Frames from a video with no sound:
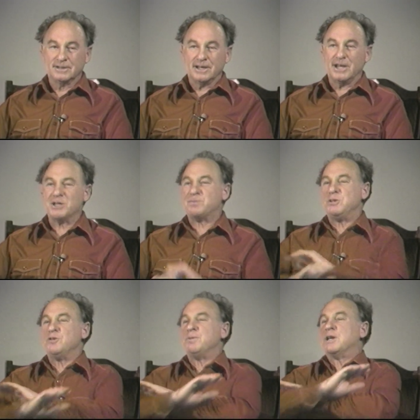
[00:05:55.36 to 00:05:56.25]
It is,
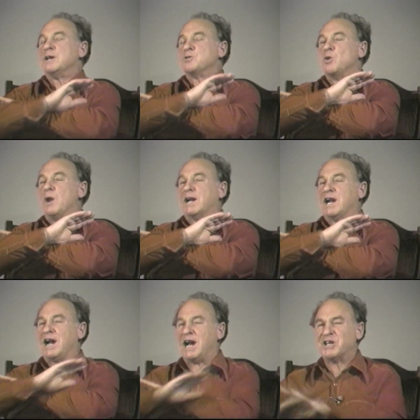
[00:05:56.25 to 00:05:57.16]
you've become so
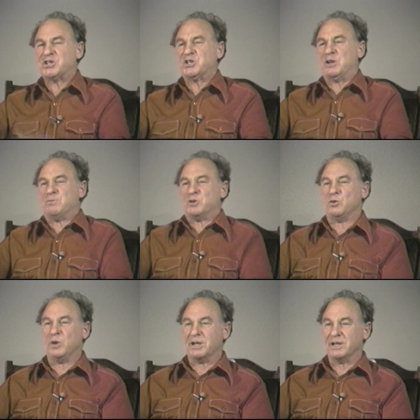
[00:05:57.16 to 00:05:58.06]
accustomed
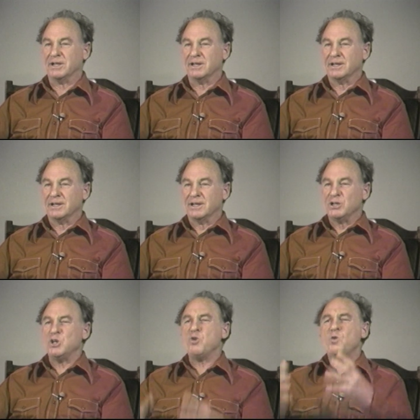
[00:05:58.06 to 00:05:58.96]
to it
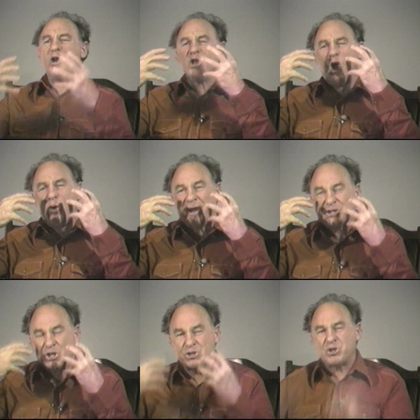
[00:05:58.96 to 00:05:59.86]
you wouldn't know
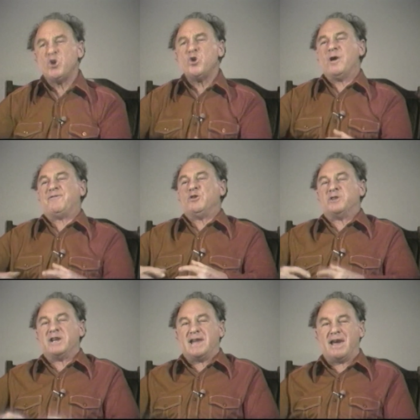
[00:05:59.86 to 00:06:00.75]
what to do if you
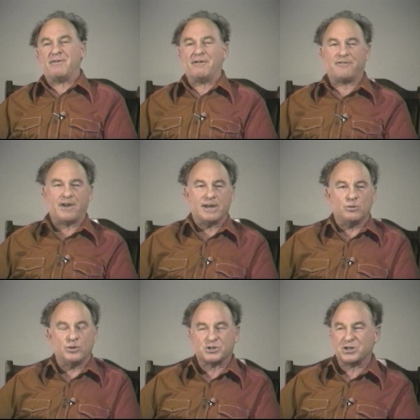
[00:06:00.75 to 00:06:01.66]
didn't have a fight
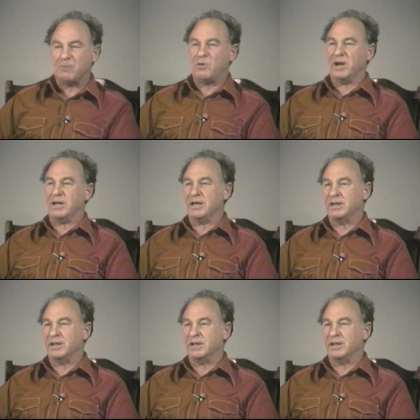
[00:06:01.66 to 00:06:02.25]
with someone.